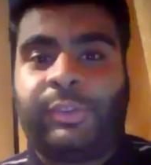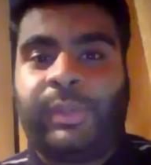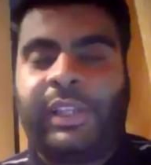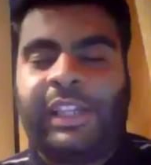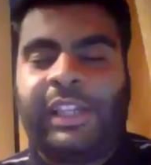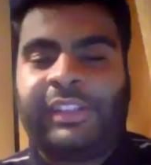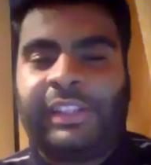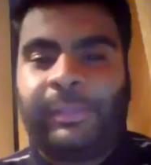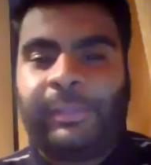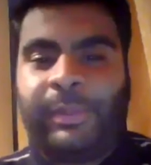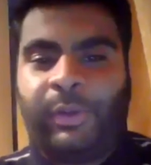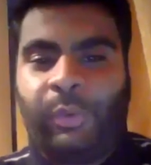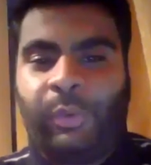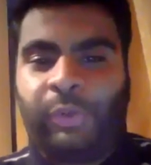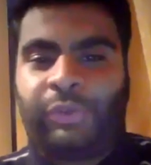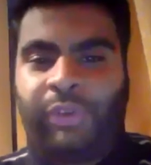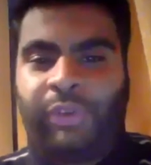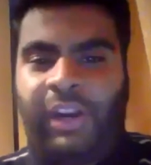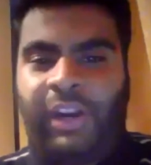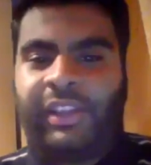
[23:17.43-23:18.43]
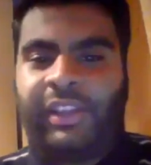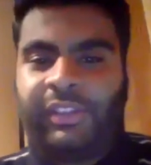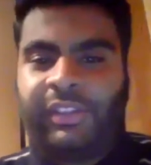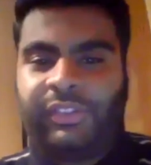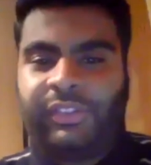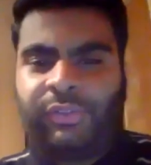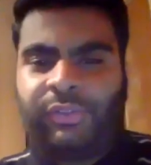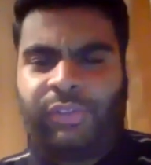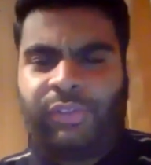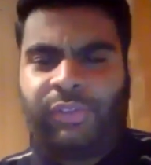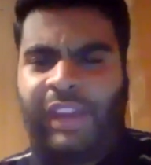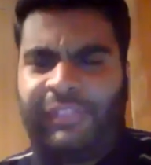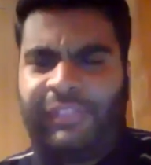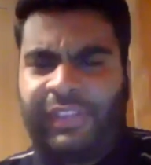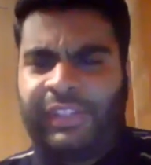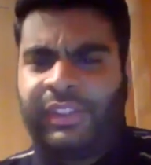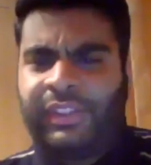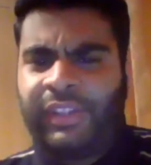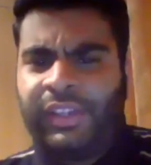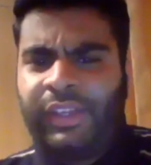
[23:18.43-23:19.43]
And I think we're all
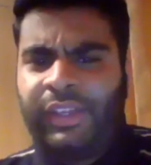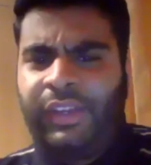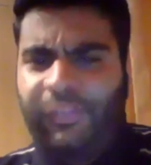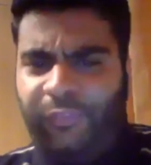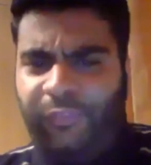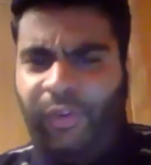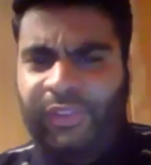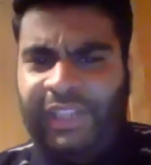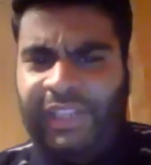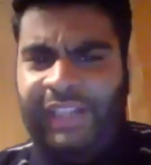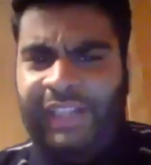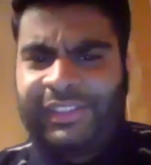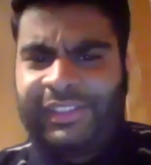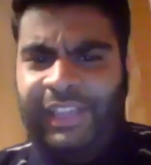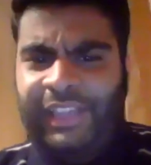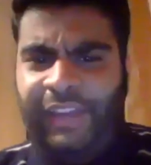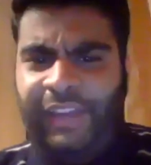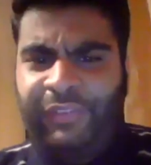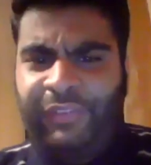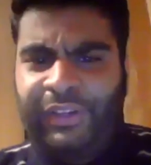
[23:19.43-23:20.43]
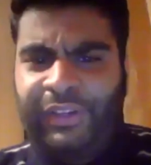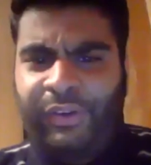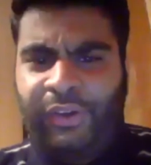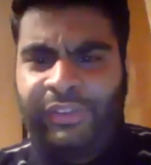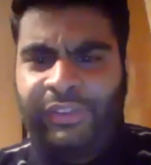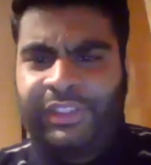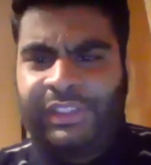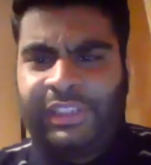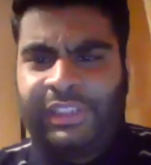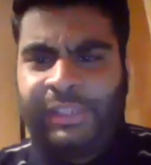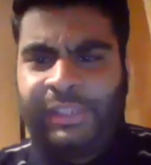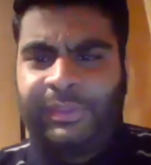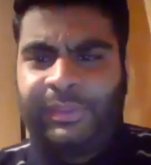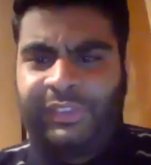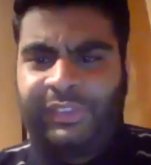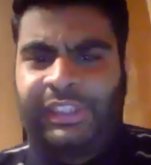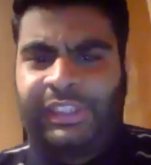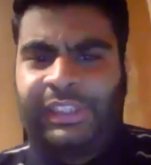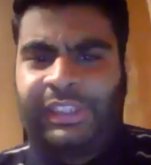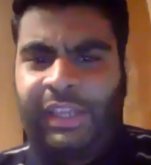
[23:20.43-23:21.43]
striving for that. I think every content that we're
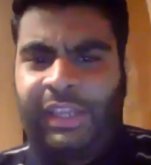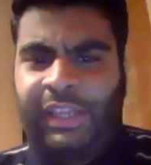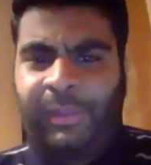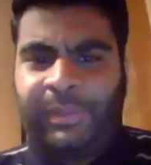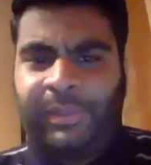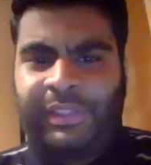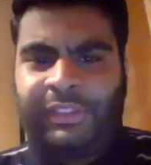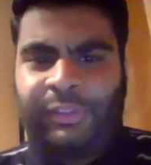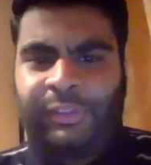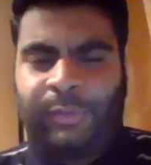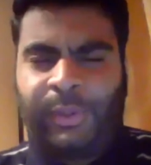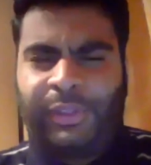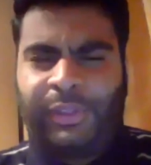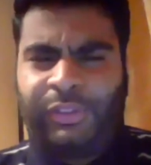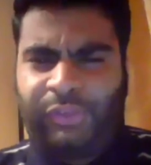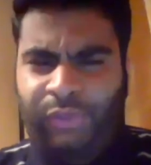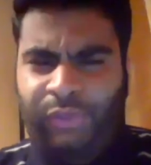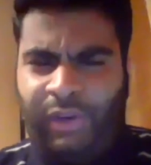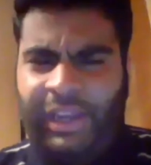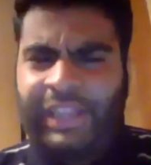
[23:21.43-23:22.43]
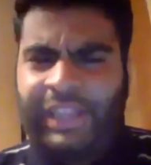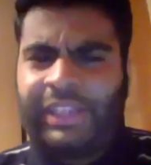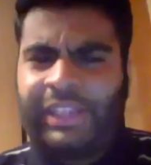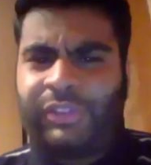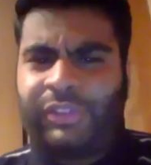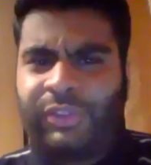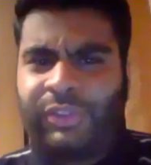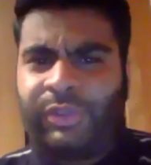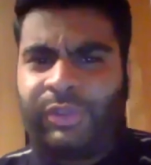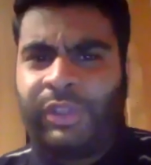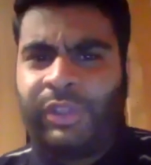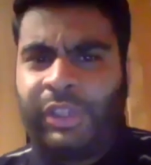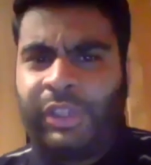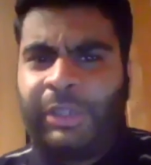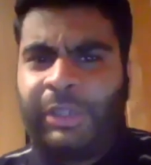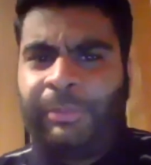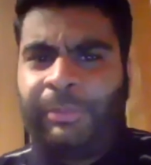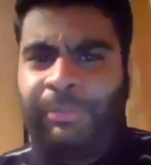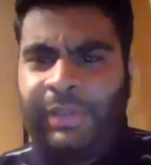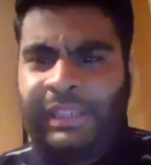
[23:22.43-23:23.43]
seeing nowadays as well is trying to
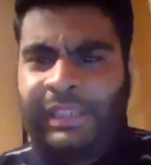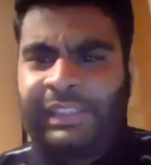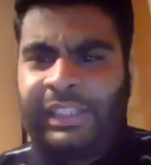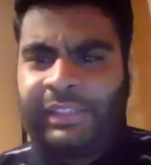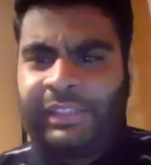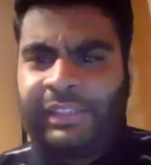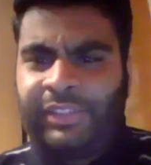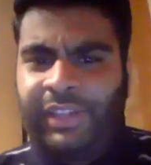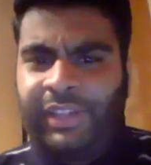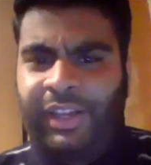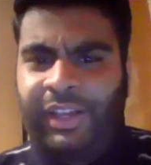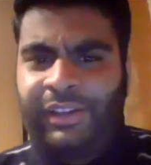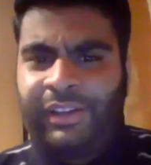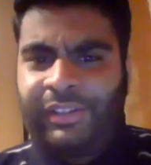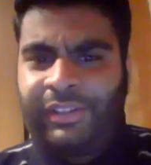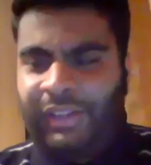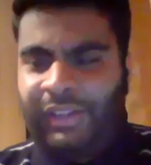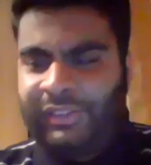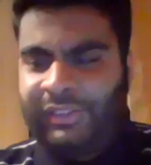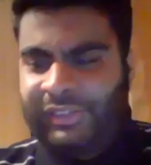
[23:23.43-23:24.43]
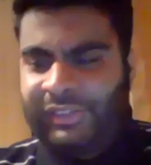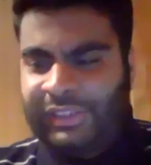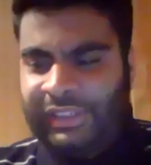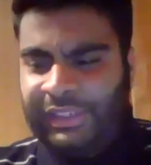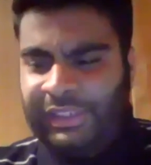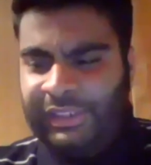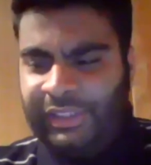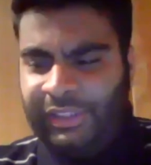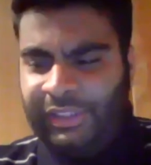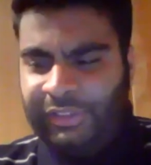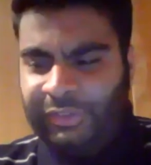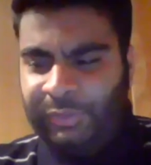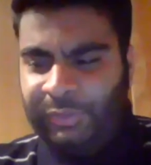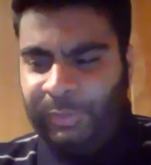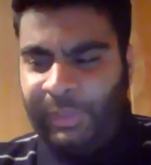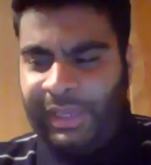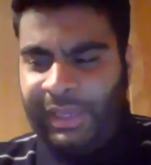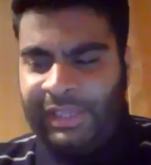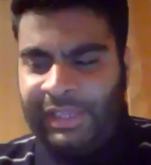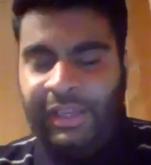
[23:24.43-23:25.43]
break that glass ceiling as
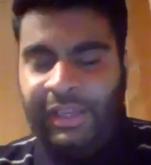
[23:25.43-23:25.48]
well.